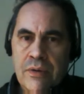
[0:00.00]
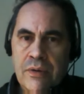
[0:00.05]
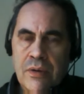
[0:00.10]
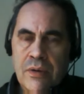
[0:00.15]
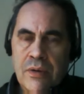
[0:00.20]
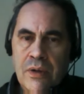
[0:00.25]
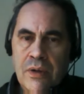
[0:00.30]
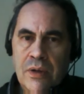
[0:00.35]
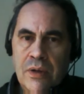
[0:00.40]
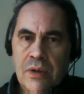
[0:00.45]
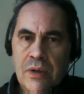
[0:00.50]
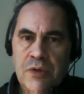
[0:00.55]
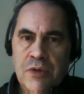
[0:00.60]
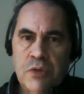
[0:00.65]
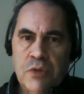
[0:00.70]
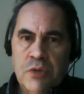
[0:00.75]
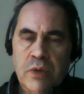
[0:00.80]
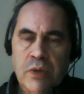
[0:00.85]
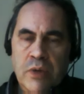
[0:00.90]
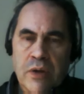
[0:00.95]
this will
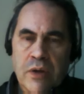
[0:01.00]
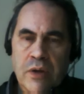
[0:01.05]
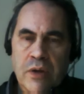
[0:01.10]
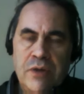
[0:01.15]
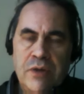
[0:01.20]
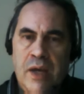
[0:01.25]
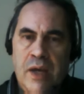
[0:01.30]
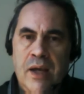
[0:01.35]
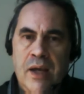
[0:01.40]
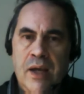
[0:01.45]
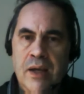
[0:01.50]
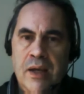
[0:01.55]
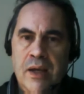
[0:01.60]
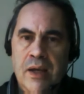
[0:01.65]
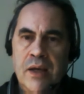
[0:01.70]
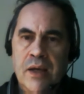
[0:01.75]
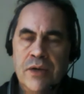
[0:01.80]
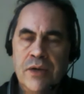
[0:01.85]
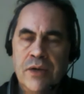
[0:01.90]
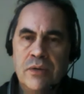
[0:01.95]
not anger
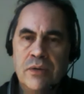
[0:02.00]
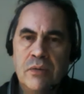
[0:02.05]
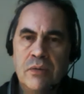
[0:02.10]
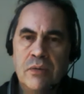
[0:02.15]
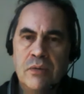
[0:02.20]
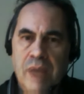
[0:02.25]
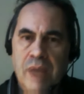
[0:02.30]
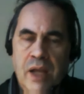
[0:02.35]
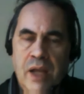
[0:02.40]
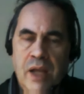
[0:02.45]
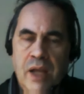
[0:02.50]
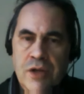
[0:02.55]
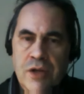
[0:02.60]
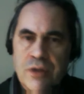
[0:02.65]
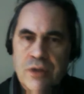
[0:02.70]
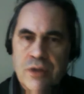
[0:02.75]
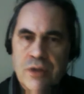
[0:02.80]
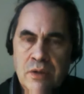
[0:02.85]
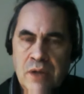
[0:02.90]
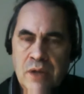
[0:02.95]
your main sugar
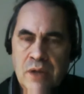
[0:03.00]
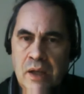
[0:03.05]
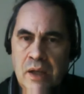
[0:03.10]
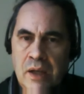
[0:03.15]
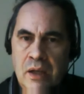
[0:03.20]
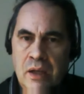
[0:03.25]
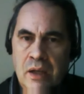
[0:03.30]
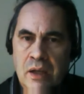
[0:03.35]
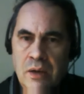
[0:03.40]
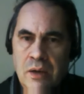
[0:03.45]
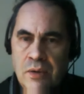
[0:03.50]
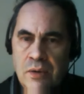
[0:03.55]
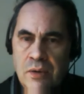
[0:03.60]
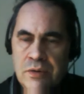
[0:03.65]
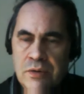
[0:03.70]
daddy god, sure.